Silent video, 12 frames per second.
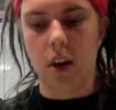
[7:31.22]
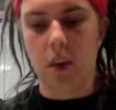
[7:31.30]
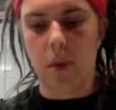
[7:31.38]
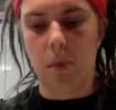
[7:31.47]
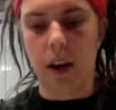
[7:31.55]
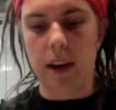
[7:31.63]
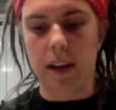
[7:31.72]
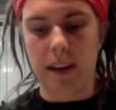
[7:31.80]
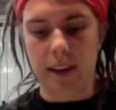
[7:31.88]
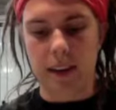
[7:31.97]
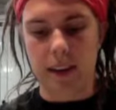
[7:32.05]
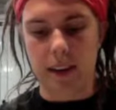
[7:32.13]

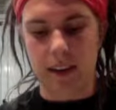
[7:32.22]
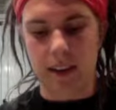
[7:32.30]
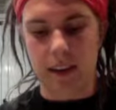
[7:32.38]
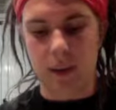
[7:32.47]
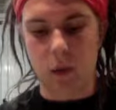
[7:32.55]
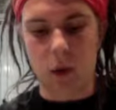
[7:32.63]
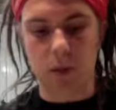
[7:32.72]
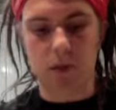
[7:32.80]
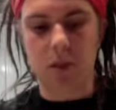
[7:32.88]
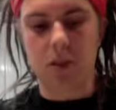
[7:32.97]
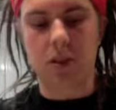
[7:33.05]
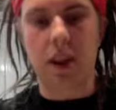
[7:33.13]
but what I'm
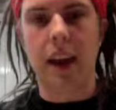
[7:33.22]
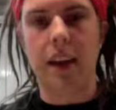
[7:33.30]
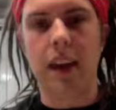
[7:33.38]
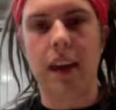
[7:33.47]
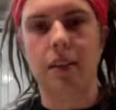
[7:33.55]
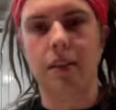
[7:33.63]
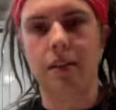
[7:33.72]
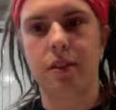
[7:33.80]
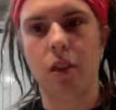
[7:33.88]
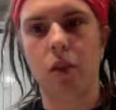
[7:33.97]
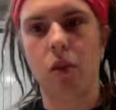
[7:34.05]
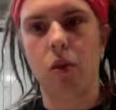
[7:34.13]
still saying is
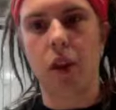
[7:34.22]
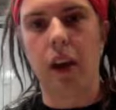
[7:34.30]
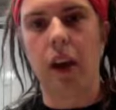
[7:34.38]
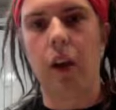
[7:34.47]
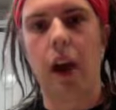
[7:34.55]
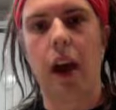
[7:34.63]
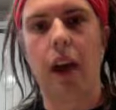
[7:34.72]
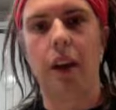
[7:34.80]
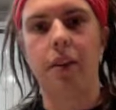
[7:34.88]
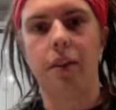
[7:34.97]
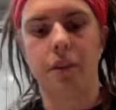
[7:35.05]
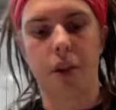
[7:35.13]
still there
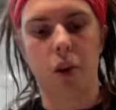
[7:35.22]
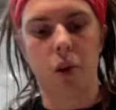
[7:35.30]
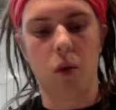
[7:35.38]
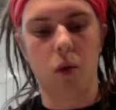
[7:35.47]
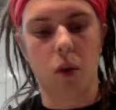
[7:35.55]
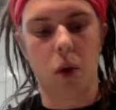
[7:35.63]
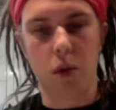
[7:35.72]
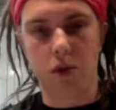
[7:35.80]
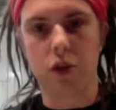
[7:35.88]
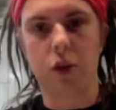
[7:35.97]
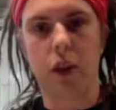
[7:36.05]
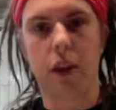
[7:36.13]
and still holds
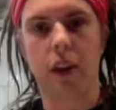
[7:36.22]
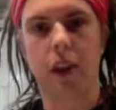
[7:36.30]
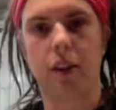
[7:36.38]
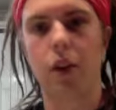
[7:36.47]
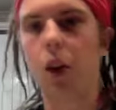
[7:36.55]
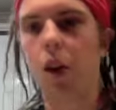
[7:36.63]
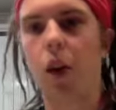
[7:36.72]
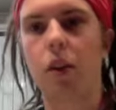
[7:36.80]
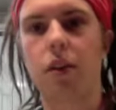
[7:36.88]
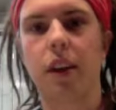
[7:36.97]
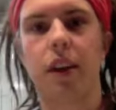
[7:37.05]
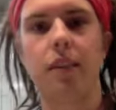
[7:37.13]
true, I think. There are
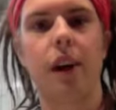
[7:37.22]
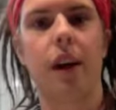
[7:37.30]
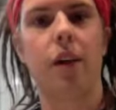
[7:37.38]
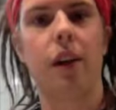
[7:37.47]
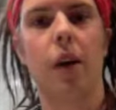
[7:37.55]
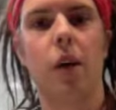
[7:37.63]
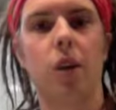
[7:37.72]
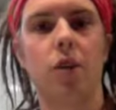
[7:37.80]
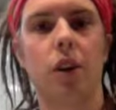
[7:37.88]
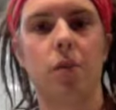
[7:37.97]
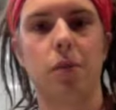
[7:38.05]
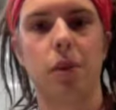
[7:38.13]
other things now that I want to
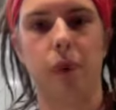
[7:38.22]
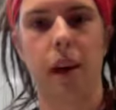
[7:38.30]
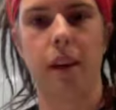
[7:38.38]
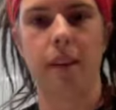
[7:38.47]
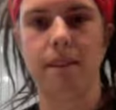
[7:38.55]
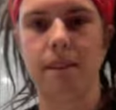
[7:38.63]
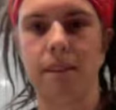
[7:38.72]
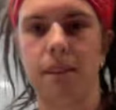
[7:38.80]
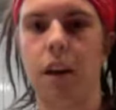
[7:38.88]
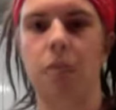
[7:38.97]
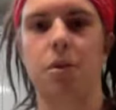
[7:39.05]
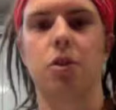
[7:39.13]
talk about, but
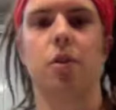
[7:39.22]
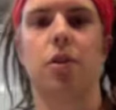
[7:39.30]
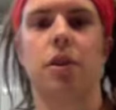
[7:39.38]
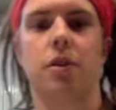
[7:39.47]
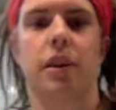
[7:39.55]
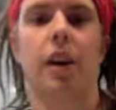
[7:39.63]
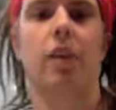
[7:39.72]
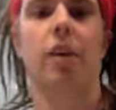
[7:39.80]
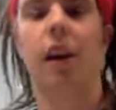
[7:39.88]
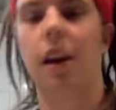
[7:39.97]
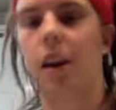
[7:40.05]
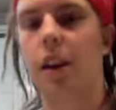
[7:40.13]
I'm just going to talk about this for now.
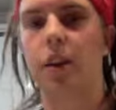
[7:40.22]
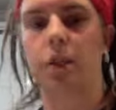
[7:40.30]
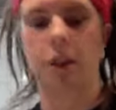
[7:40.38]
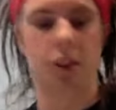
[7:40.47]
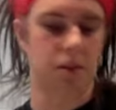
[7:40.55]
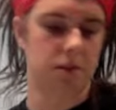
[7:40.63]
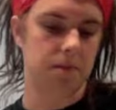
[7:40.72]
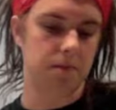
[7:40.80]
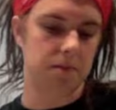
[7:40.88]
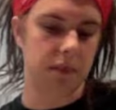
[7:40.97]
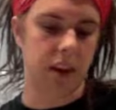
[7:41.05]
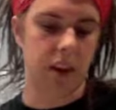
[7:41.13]
Later videos,
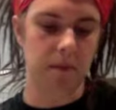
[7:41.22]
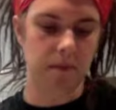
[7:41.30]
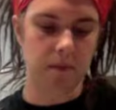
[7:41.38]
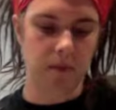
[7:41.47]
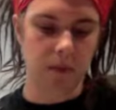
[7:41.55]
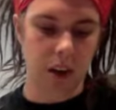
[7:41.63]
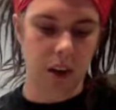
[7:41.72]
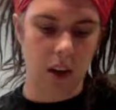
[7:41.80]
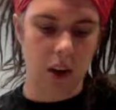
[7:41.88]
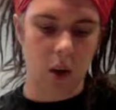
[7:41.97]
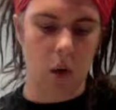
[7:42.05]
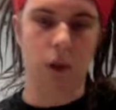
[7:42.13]
okay?
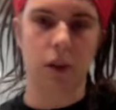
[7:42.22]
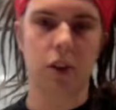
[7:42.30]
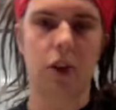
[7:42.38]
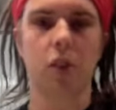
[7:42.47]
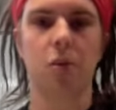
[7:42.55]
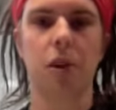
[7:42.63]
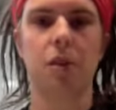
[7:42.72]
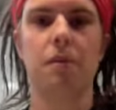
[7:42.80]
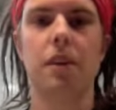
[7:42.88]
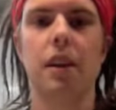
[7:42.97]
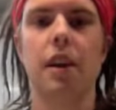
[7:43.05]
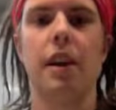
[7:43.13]
What I'm going to talk about
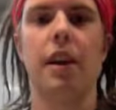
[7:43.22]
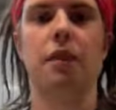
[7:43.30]
is